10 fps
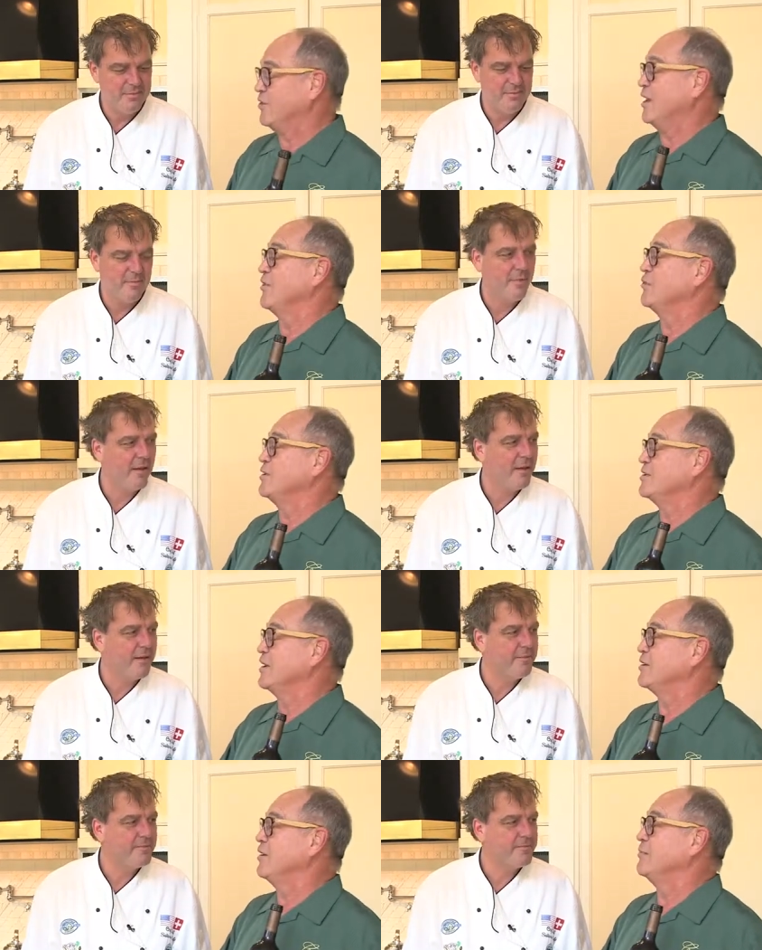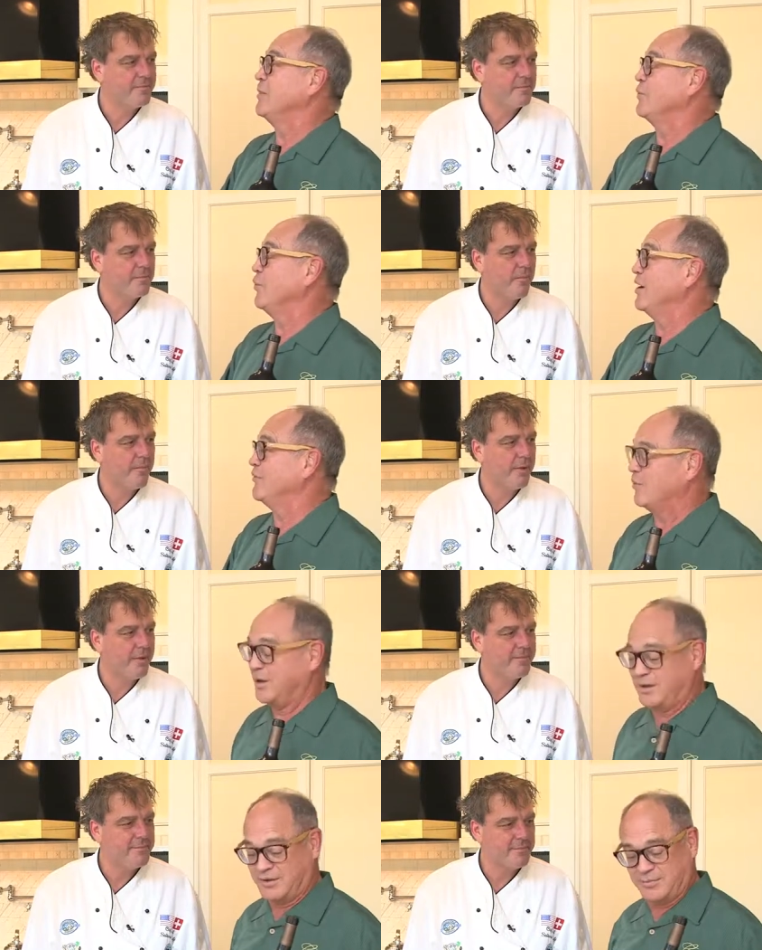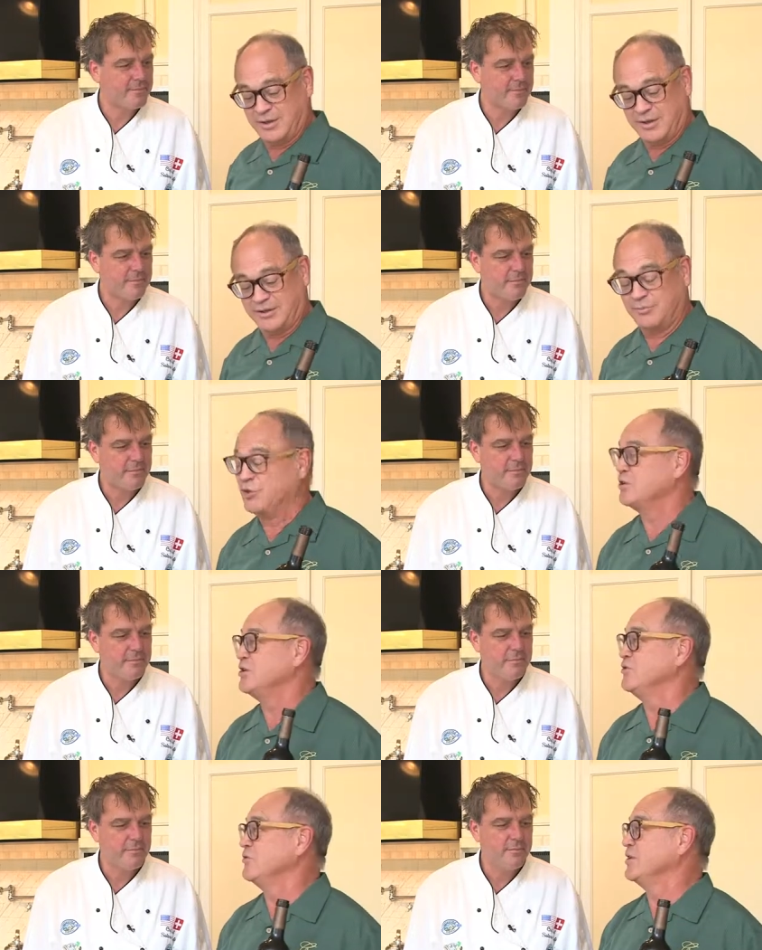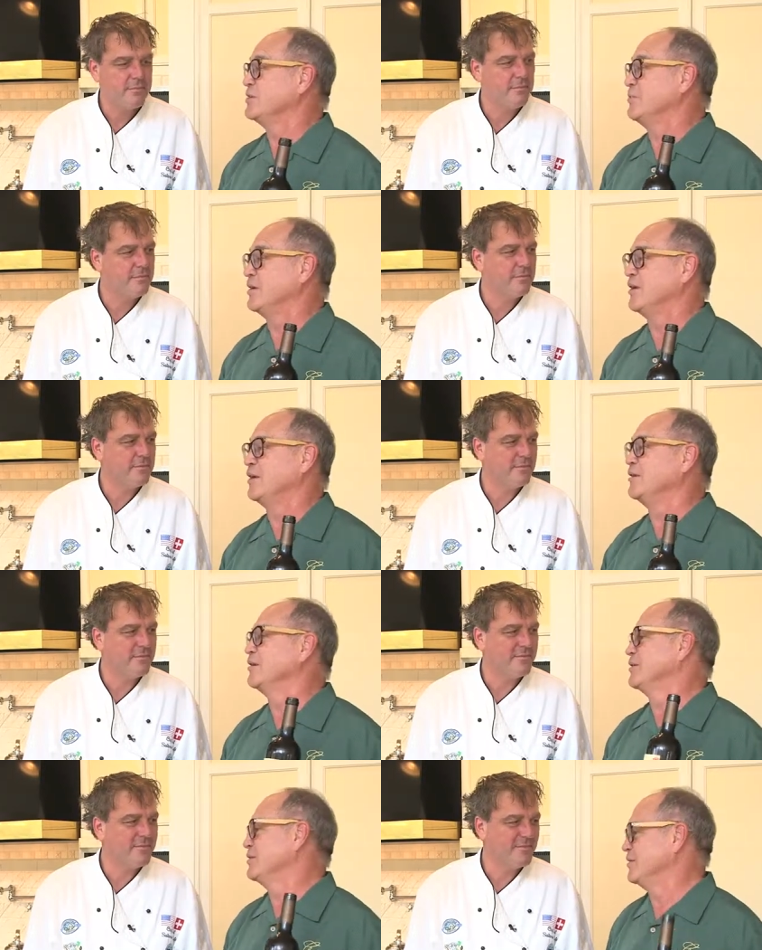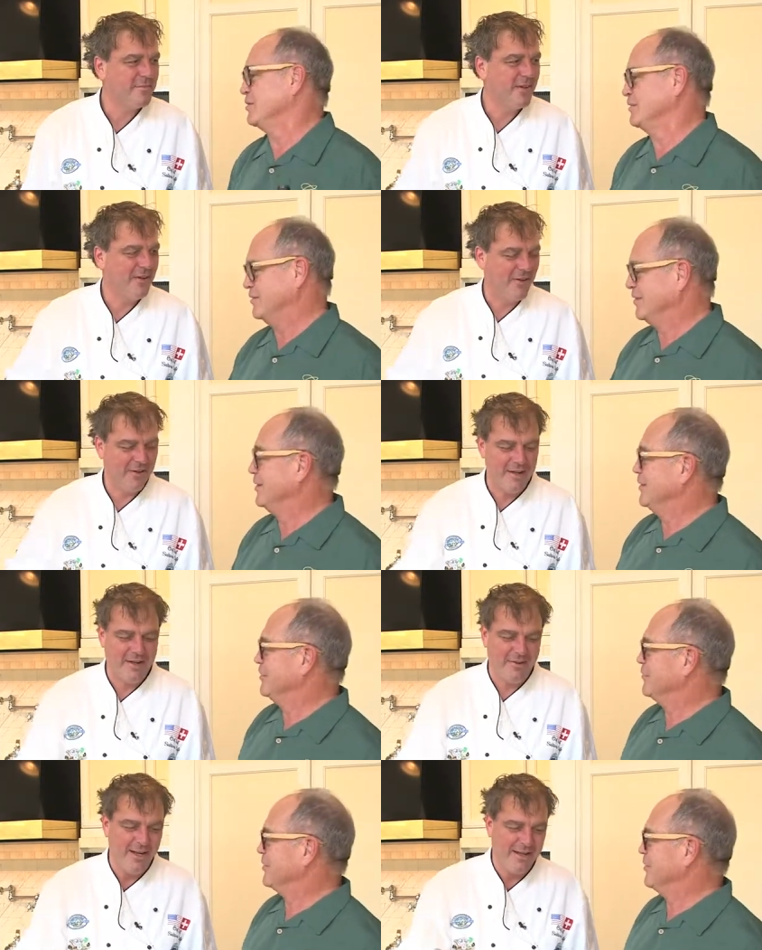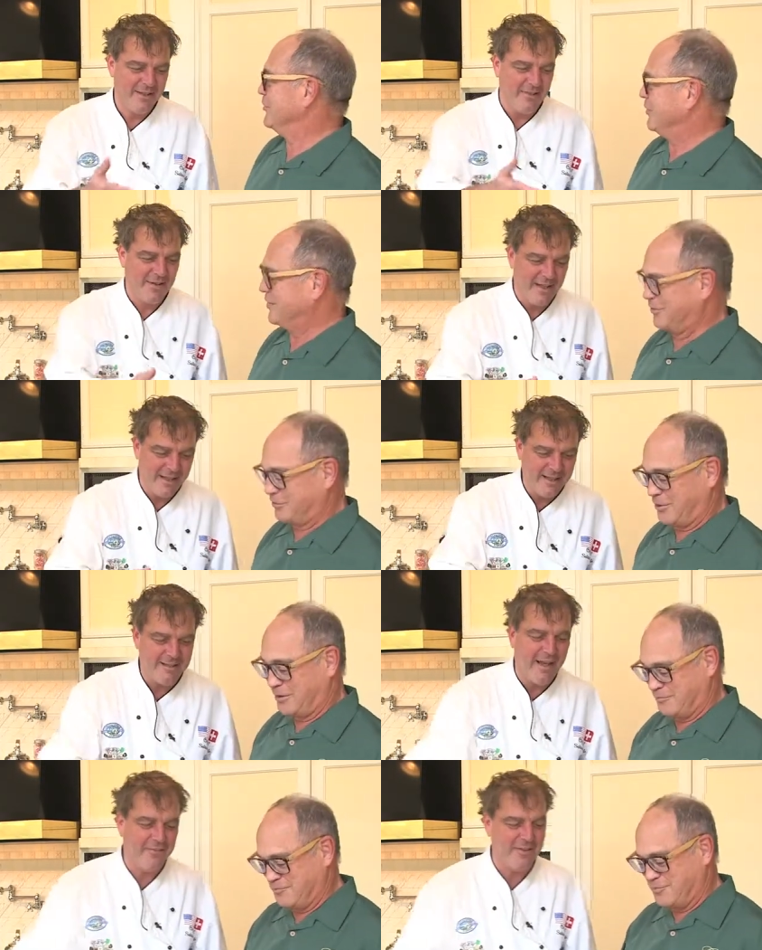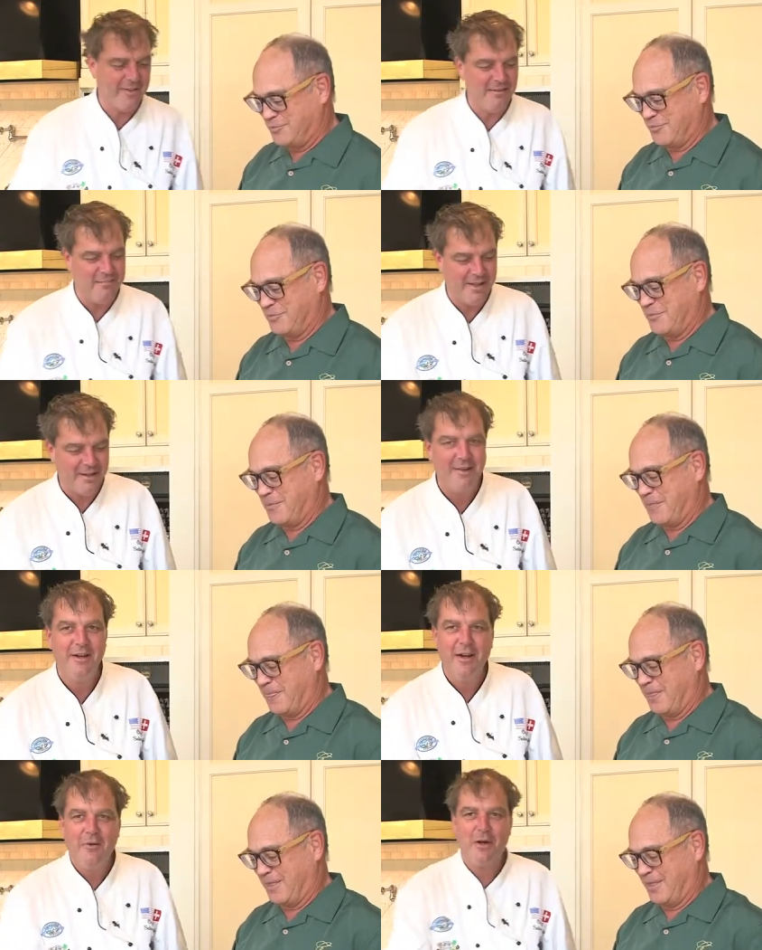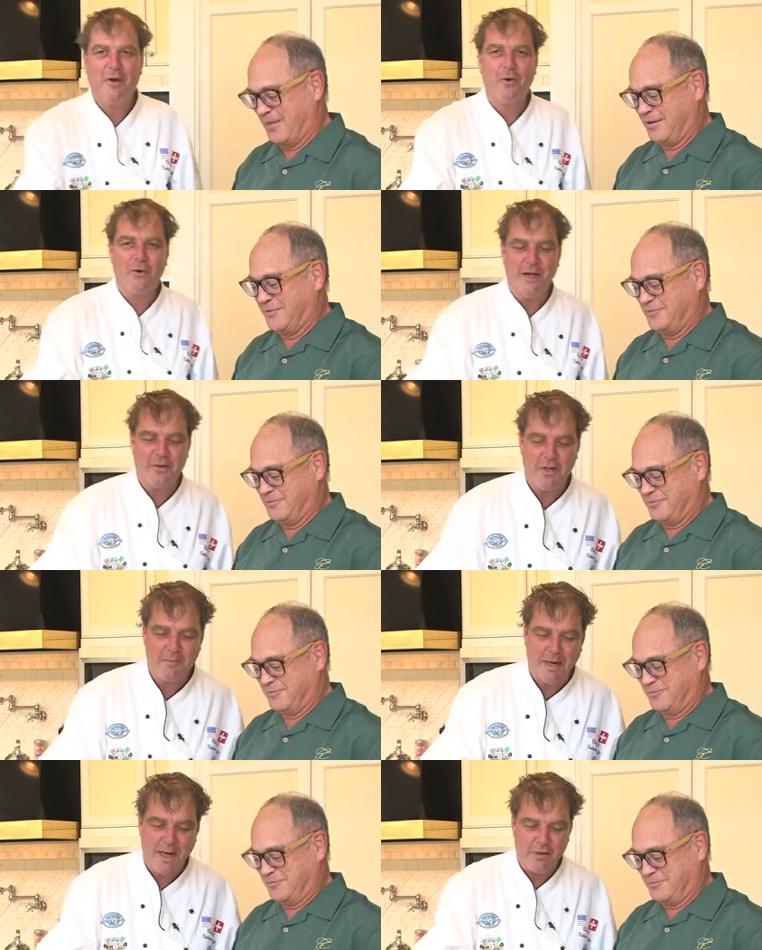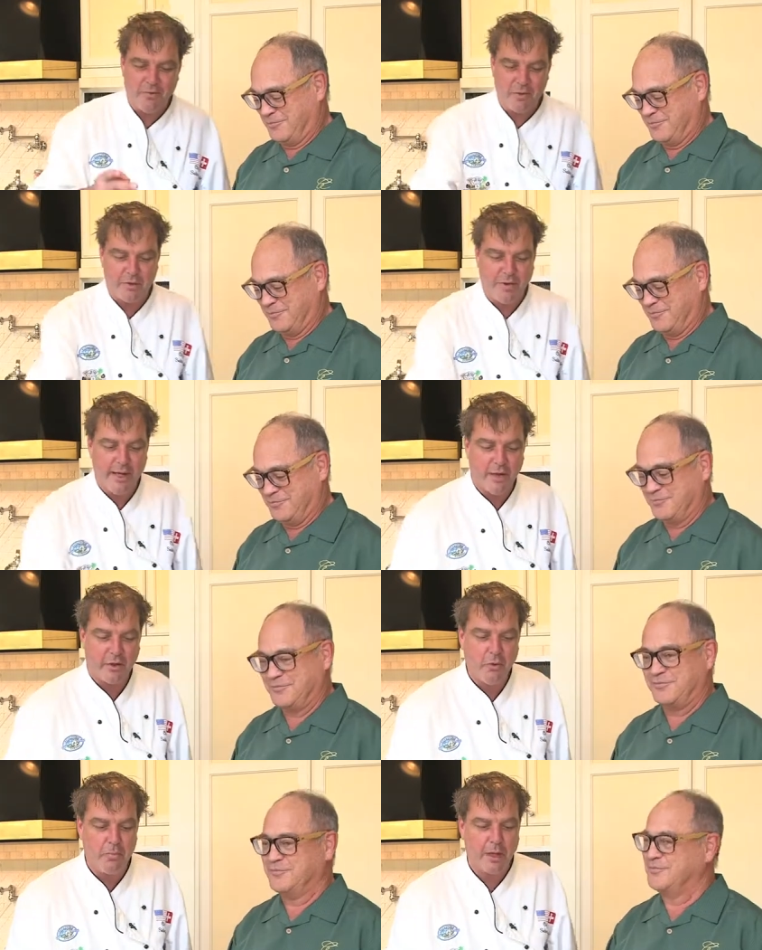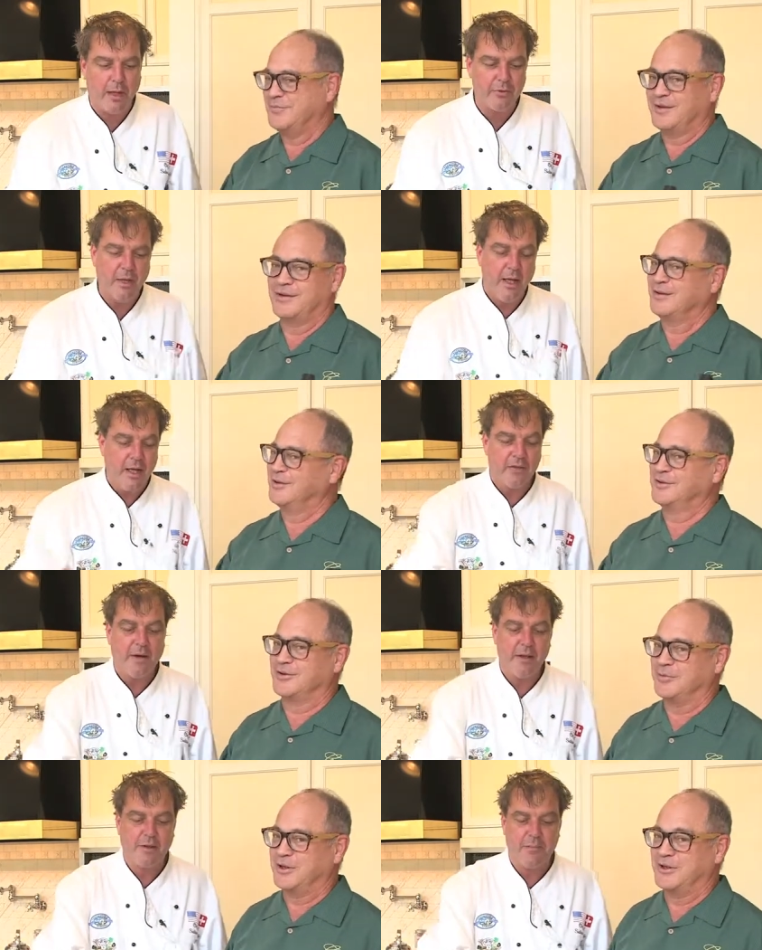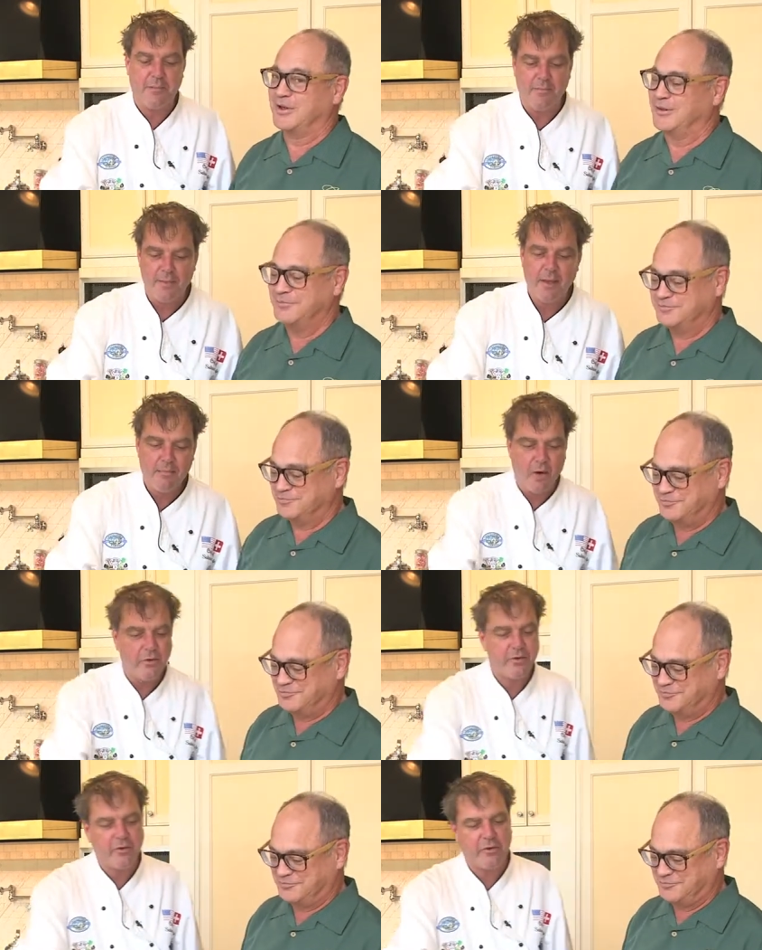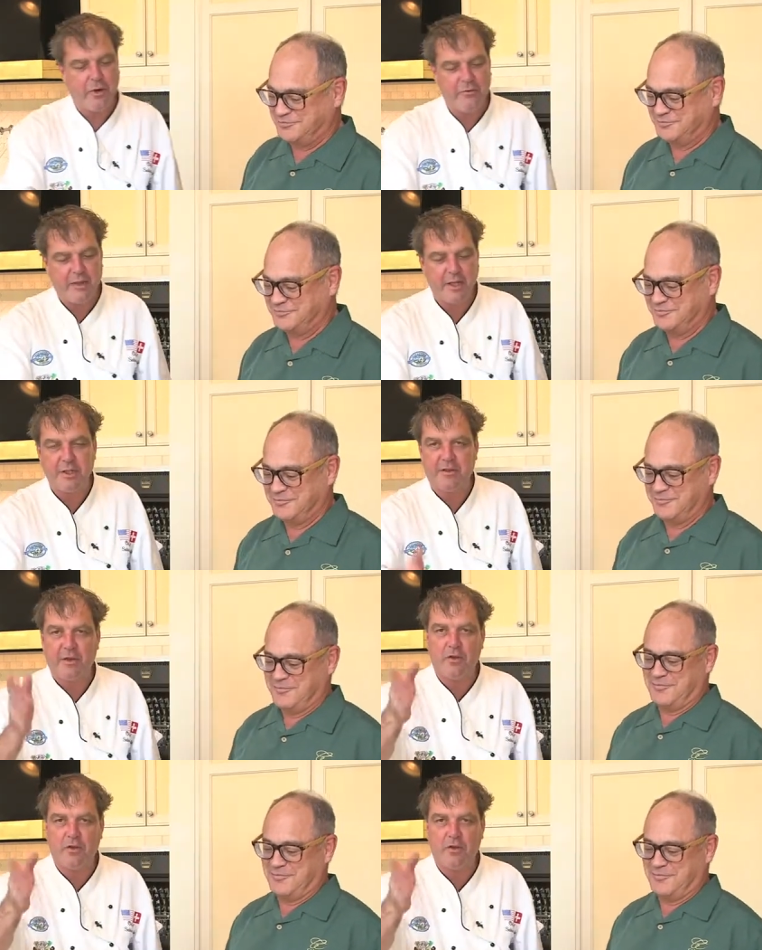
Speaker 1: the other reason I call it my wife wine is because the more she drinks, the better I look. So. Okay, great. Okay, let's wine. have
Speaker 2: a sip here. We go quick to the break and we'll try our grouper out. This it's one of the good. most served dishes in